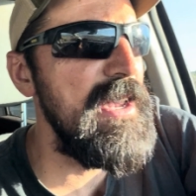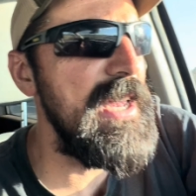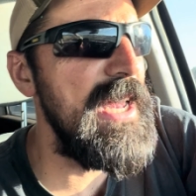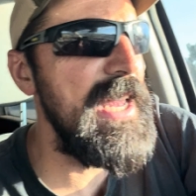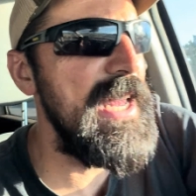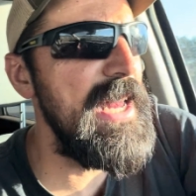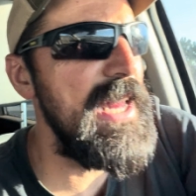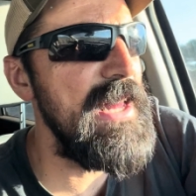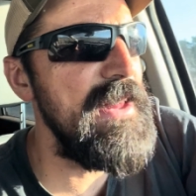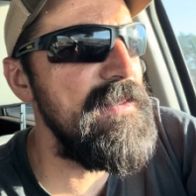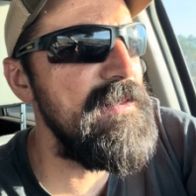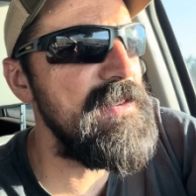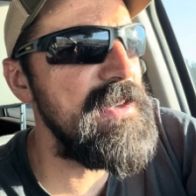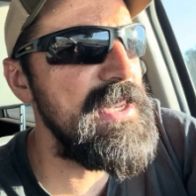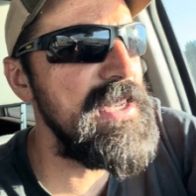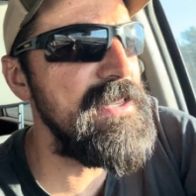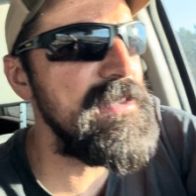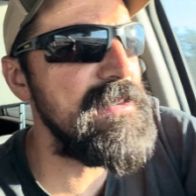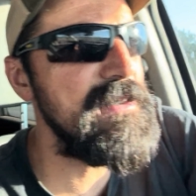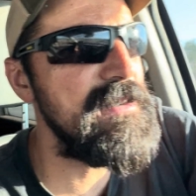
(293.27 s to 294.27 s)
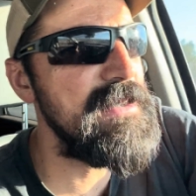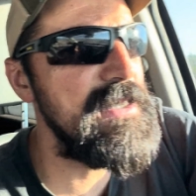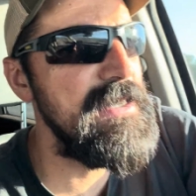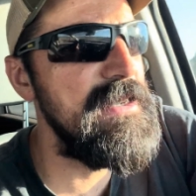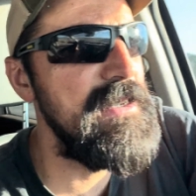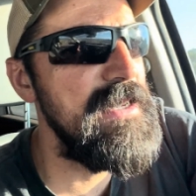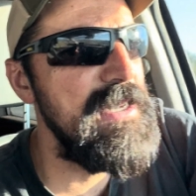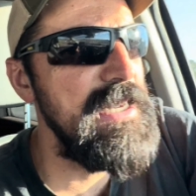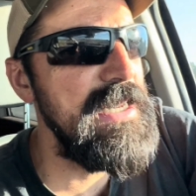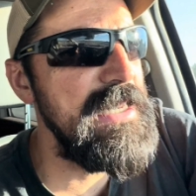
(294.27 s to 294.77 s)
and is
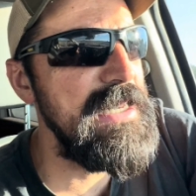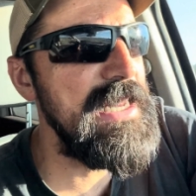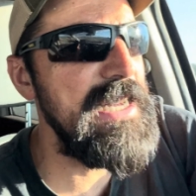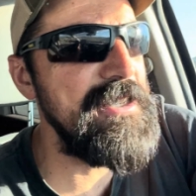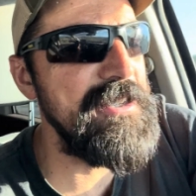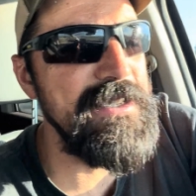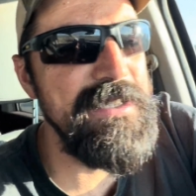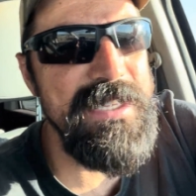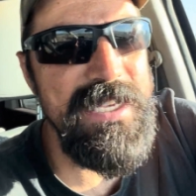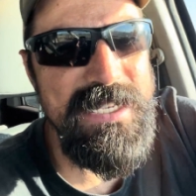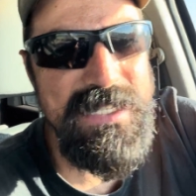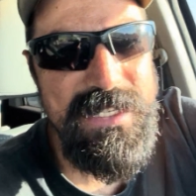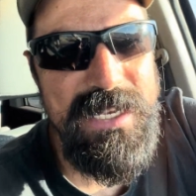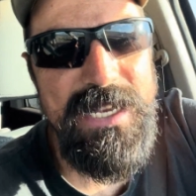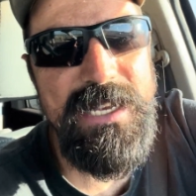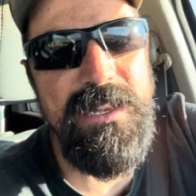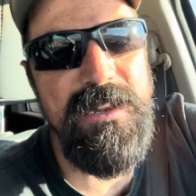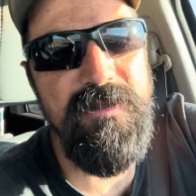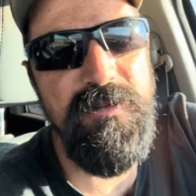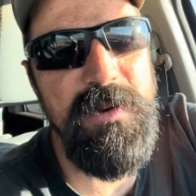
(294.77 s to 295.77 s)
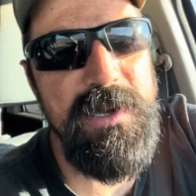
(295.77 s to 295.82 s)
not just the executive,